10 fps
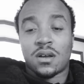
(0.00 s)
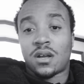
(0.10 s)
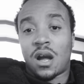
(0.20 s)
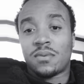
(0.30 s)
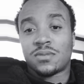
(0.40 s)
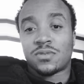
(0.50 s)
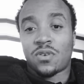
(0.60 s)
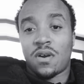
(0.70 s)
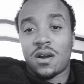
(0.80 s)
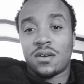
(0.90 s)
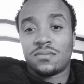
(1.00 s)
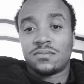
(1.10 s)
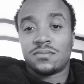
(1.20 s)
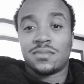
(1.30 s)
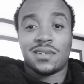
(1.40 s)
Comment, subscribe,
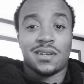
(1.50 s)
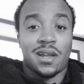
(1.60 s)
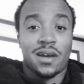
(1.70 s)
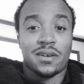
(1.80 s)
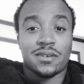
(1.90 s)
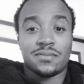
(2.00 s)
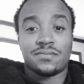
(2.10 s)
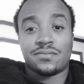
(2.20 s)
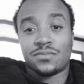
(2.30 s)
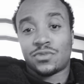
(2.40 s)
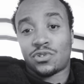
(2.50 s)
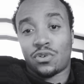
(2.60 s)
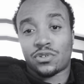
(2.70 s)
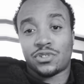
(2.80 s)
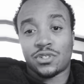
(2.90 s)
like,
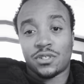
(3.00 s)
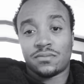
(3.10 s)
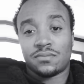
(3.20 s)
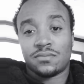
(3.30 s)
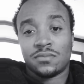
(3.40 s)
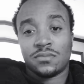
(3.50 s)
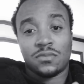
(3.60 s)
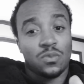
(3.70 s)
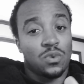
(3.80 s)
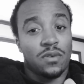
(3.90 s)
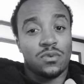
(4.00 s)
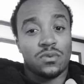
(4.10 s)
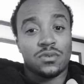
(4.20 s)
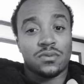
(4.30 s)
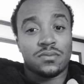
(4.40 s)
talk shit, whatever you
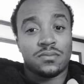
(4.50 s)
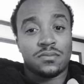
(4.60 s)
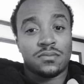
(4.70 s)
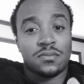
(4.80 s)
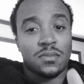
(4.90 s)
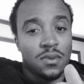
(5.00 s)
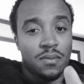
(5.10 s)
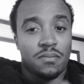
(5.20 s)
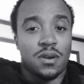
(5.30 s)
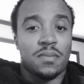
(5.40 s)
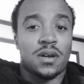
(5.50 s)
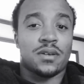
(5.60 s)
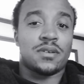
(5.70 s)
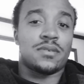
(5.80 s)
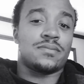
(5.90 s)
want to do. But I'm out of
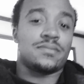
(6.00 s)
here.